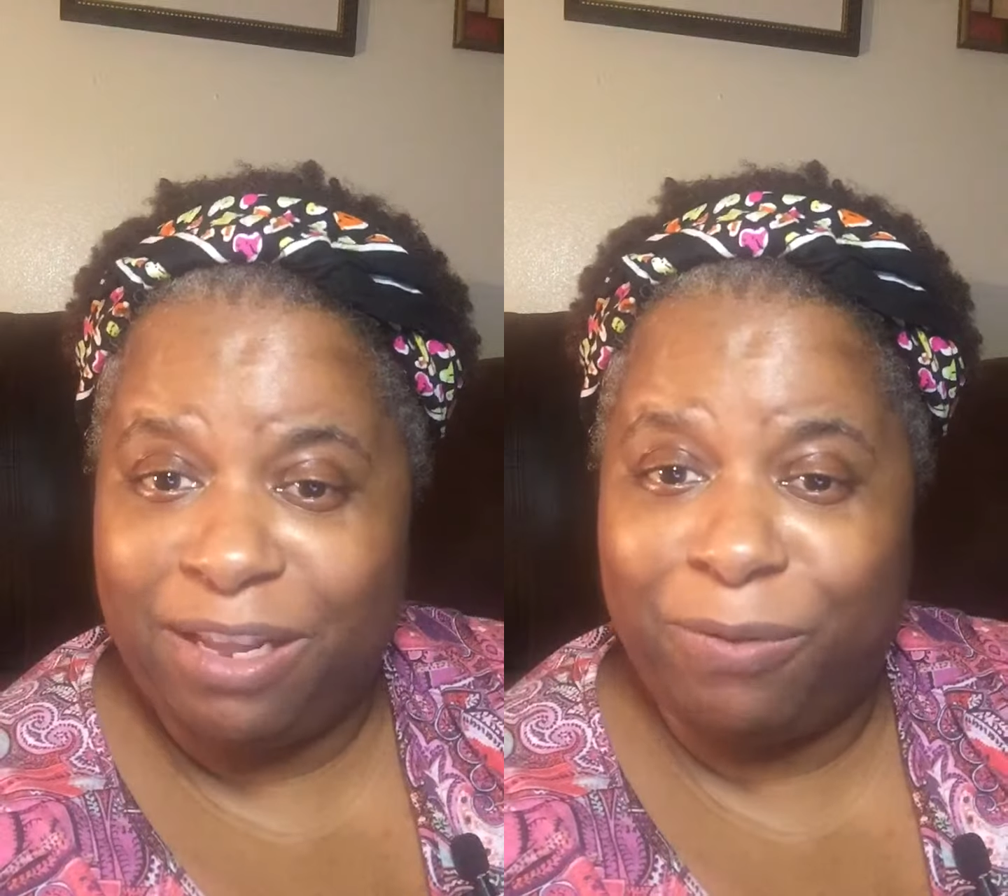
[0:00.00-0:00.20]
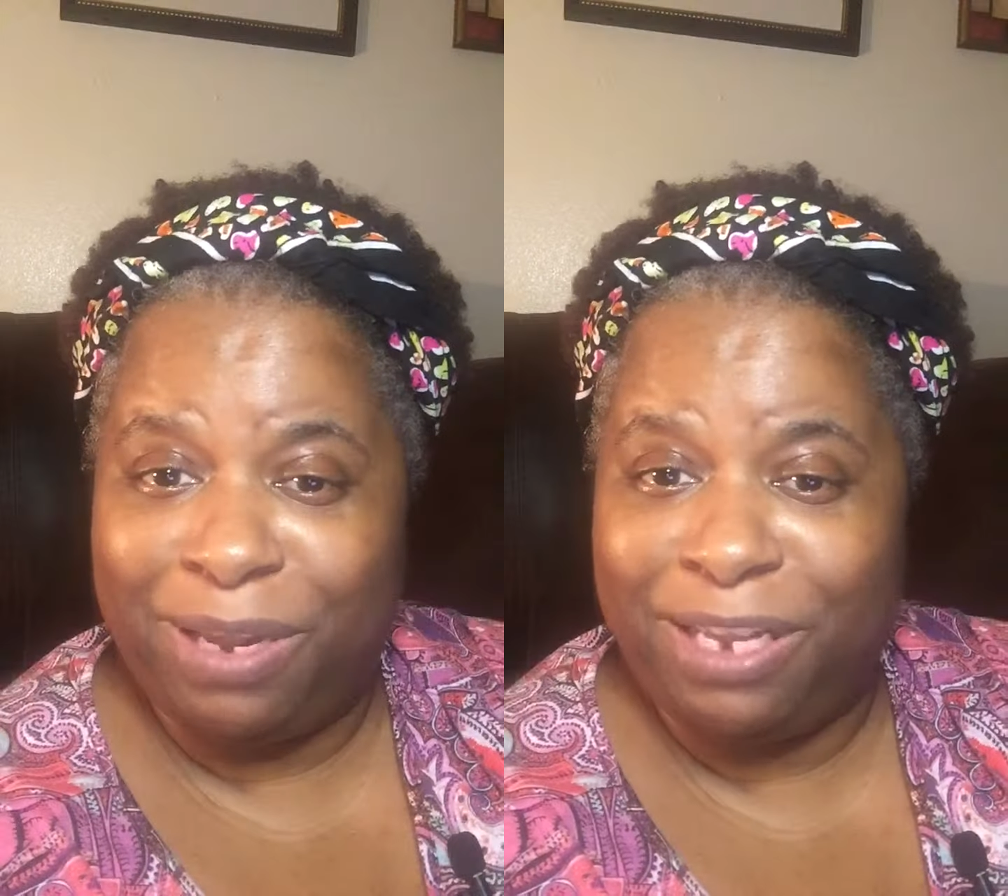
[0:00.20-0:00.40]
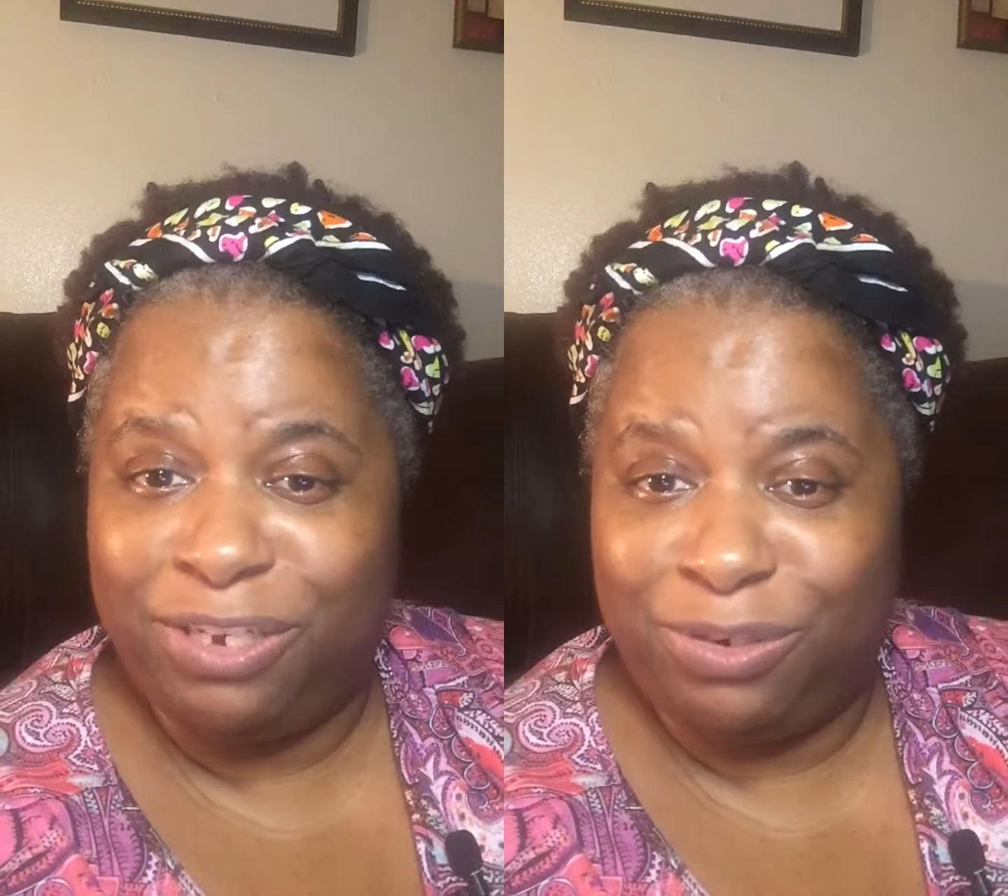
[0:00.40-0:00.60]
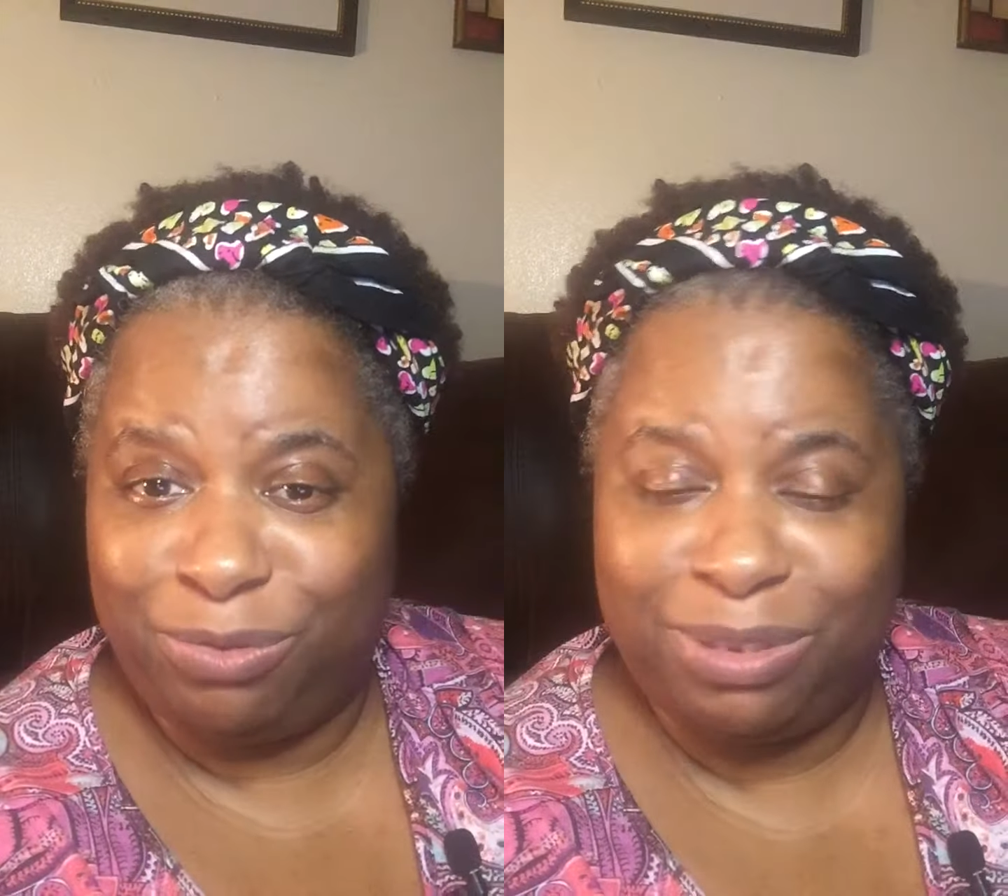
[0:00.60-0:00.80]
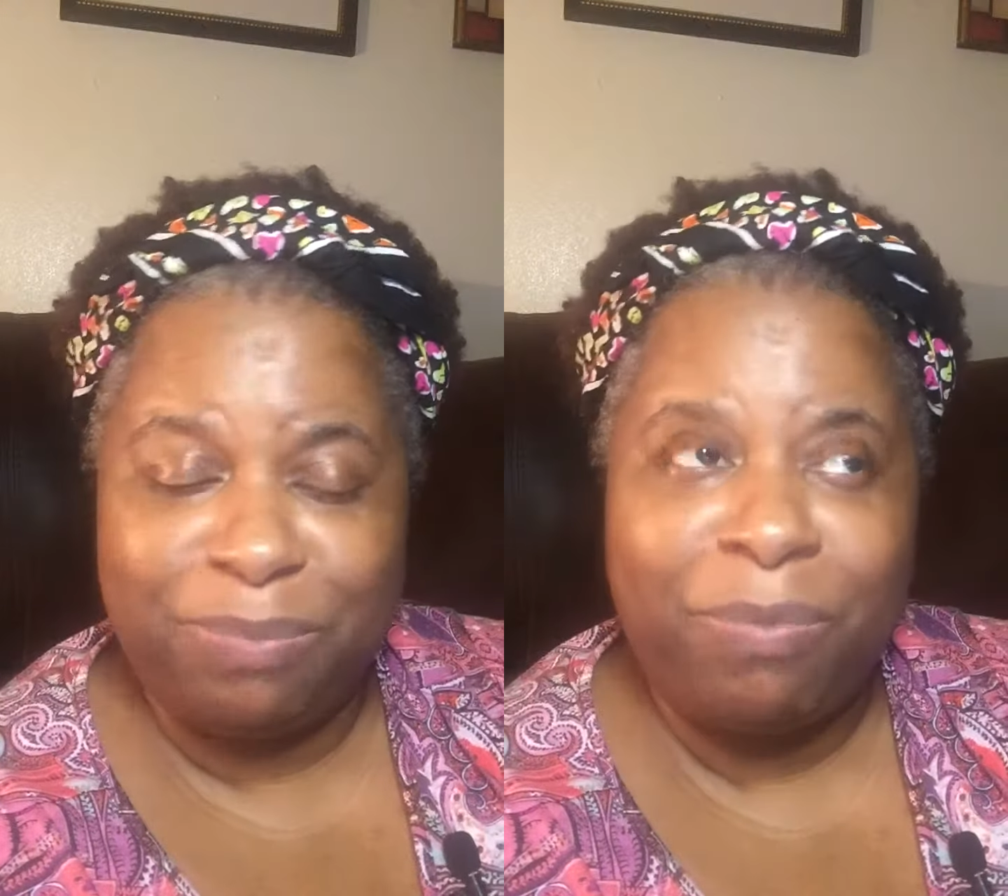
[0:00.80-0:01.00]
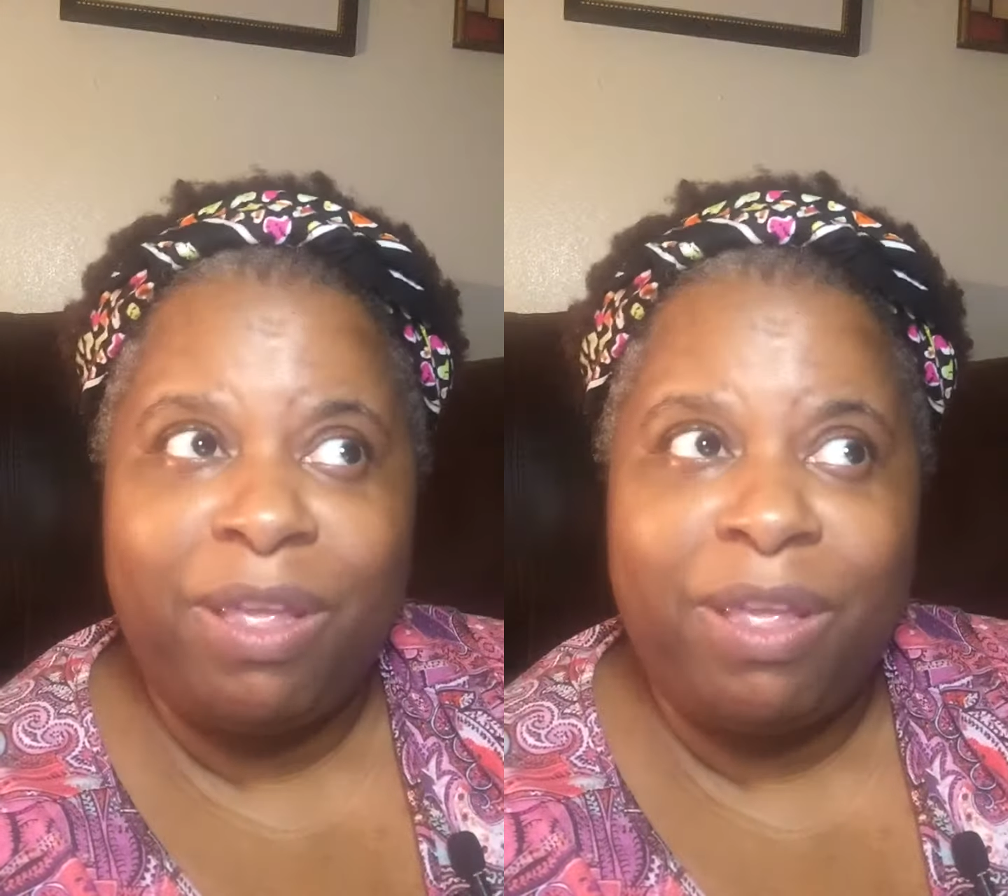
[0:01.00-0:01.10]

the green juice.